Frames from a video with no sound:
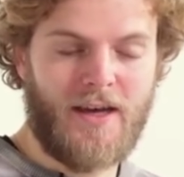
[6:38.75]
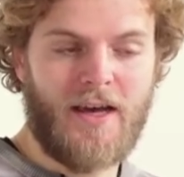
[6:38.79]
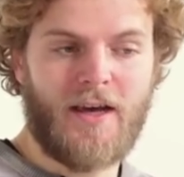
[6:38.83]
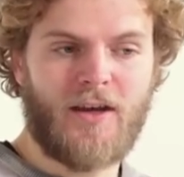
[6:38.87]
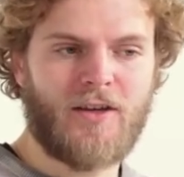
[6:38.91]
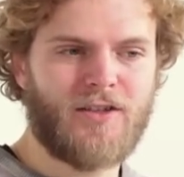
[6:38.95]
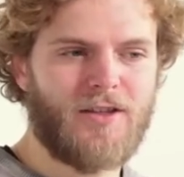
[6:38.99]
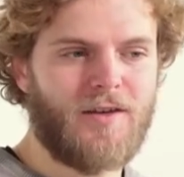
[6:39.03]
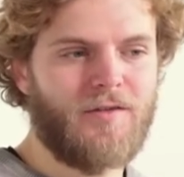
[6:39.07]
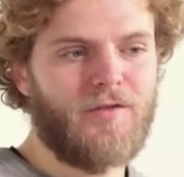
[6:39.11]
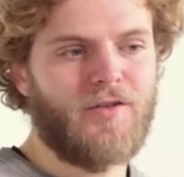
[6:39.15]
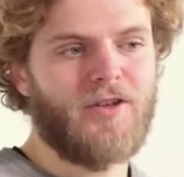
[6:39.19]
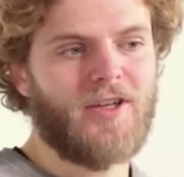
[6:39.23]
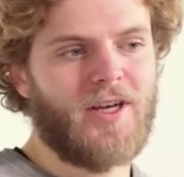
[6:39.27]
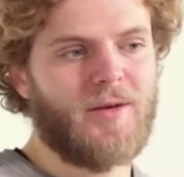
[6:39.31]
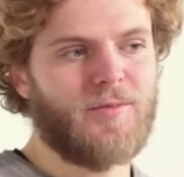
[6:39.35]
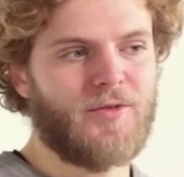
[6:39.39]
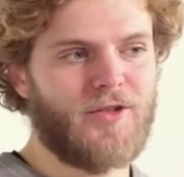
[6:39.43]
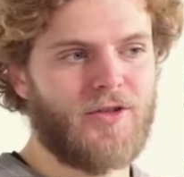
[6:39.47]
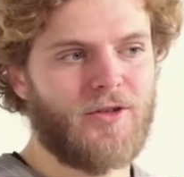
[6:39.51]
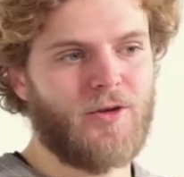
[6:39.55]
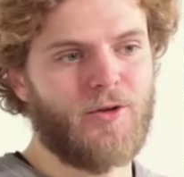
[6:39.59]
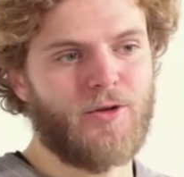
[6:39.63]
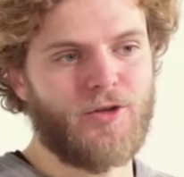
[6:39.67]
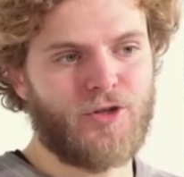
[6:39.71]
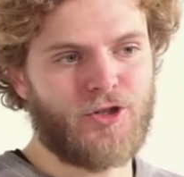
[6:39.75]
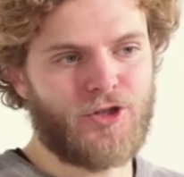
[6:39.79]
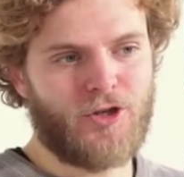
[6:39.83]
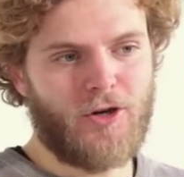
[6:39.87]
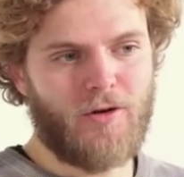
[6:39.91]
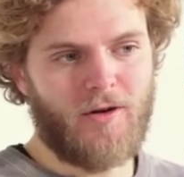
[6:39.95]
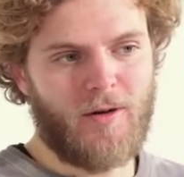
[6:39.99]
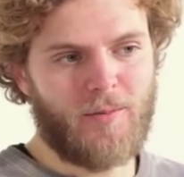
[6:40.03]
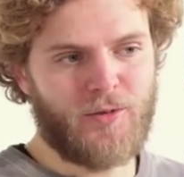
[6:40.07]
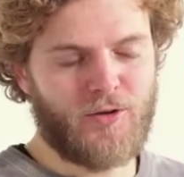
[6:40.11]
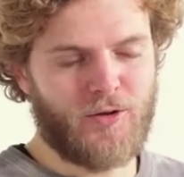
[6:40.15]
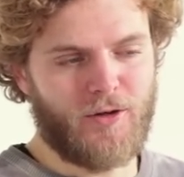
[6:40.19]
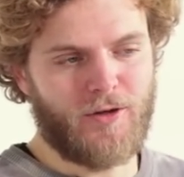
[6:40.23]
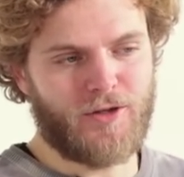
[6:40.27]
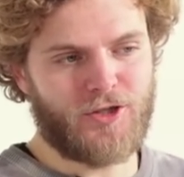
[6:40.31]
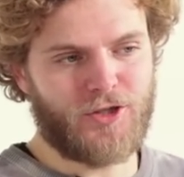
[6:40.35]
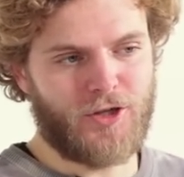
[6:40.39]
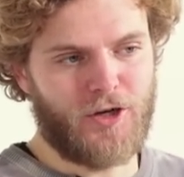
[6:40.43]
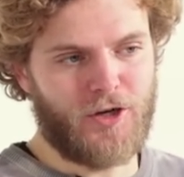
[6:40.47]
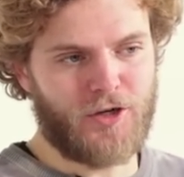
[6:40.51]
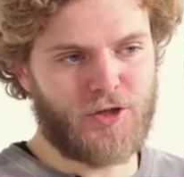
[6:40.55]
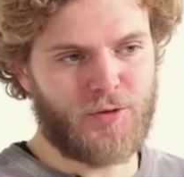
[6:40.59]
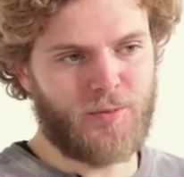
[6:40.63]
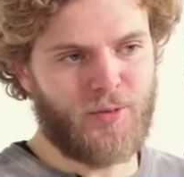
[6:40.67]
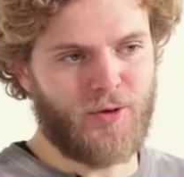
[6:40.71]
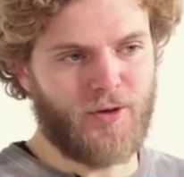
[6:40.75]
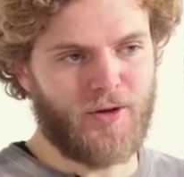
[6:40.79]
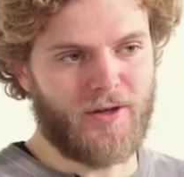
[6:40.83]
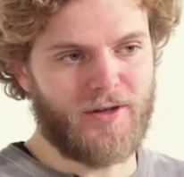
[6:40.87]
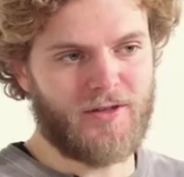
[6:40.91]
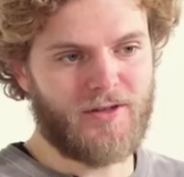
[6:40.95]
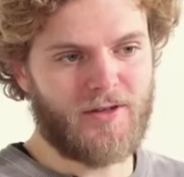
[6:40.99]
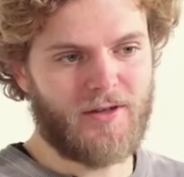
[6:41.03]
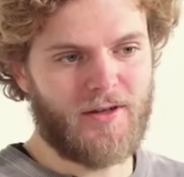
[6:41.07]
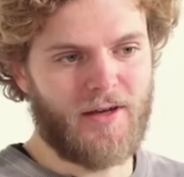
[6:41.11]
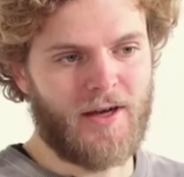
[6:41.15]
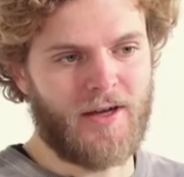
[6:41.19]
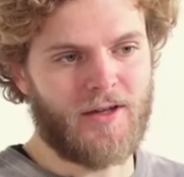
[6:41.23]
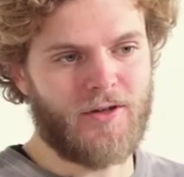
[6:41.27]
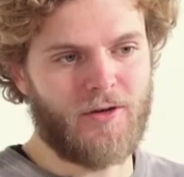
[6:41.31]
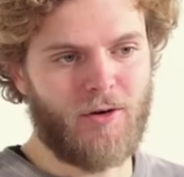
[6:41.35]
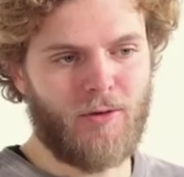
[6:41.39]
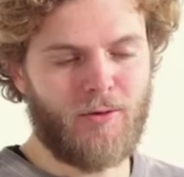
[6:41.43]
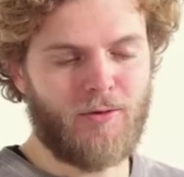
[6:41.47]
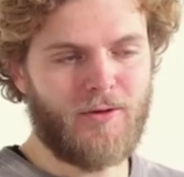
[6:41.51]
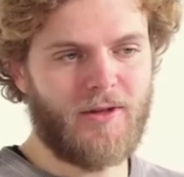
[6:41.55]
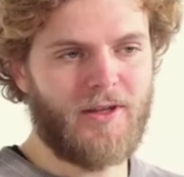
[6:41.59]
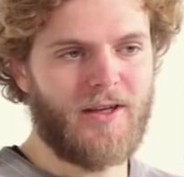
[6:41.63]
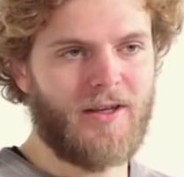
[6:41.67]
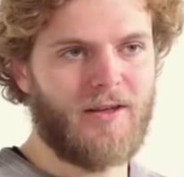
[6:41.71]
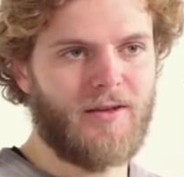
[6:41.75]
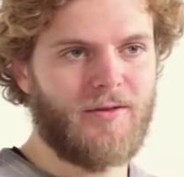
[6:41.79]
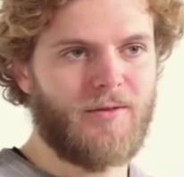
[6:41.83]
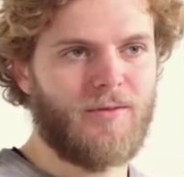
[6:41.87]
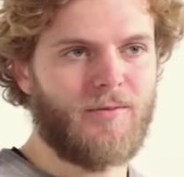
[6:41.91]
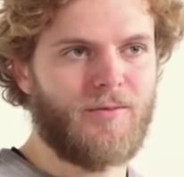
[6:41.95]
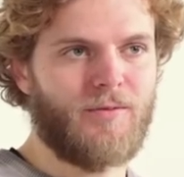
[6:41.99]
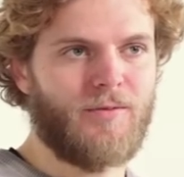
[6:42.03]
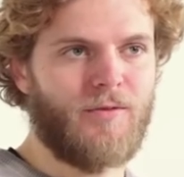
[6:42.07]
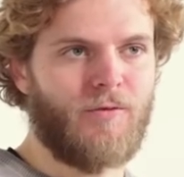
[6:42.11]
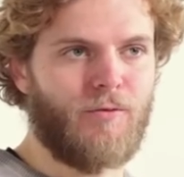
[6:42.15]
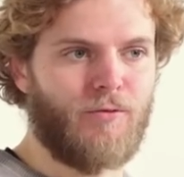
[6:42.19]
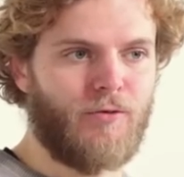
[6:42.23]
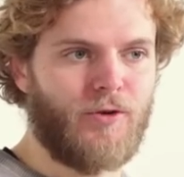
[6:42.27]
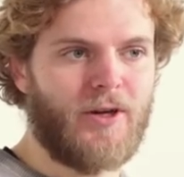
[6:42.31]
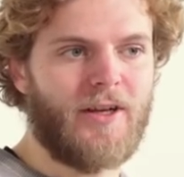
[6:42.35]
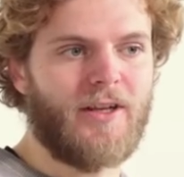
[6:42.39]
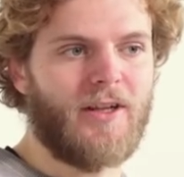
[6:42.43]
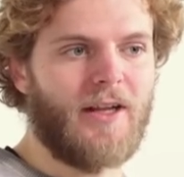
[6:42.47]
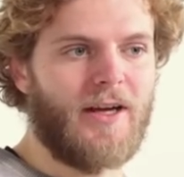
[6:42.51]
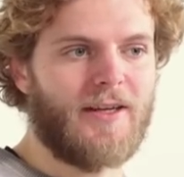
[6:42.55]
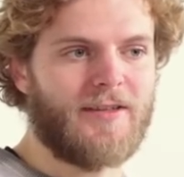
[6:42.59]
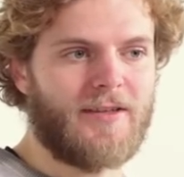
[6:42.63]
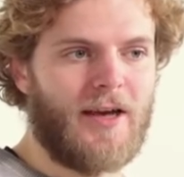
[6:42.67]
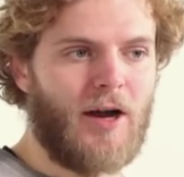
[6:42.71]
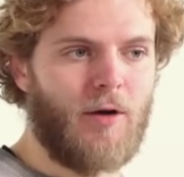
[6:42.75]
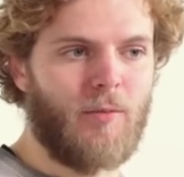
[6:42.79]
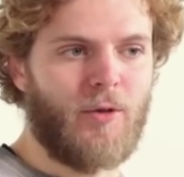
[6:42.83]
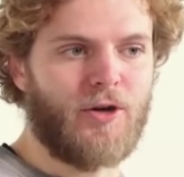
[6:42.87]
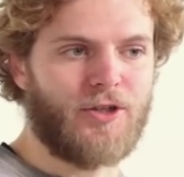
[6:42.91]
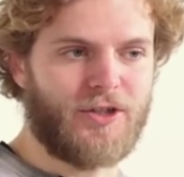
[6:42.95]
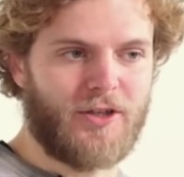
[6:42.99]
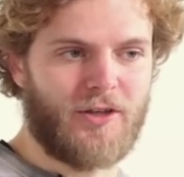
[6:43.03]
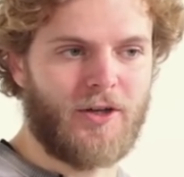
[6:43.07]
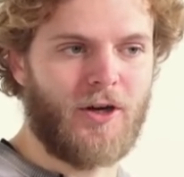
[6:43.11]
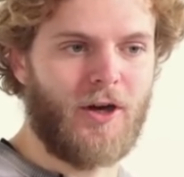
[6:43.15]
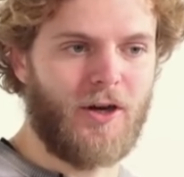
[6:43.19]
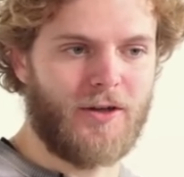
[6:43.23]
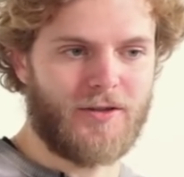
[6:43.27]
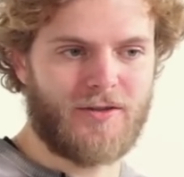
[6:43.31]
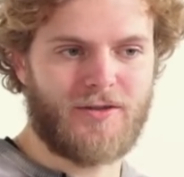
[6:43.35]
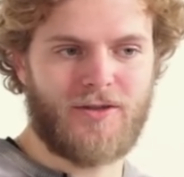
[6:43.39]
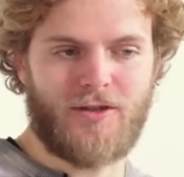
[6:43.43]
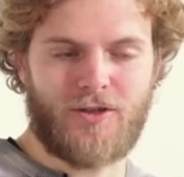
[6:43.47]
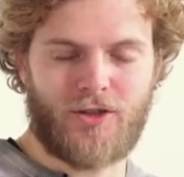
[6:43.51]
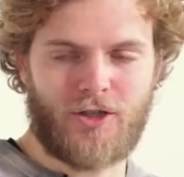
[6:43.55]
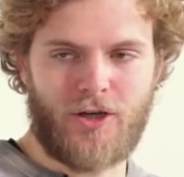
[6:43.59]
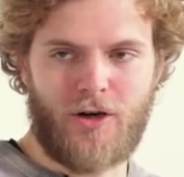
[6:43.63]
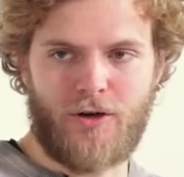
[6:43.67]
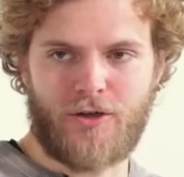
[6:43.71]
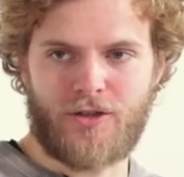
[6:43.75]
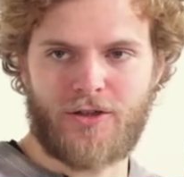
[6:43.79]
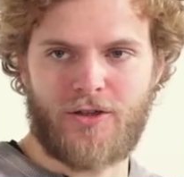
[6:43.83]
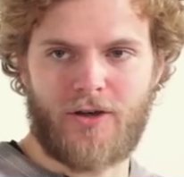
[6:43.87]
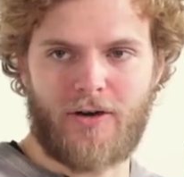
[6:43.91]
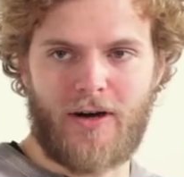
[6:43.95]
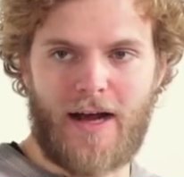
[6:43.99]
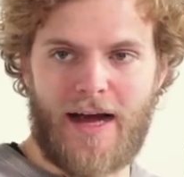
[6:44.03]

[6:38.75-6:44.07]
Because oftentimes, you know, you show up to a charge point and you only realize how much it costs to charge there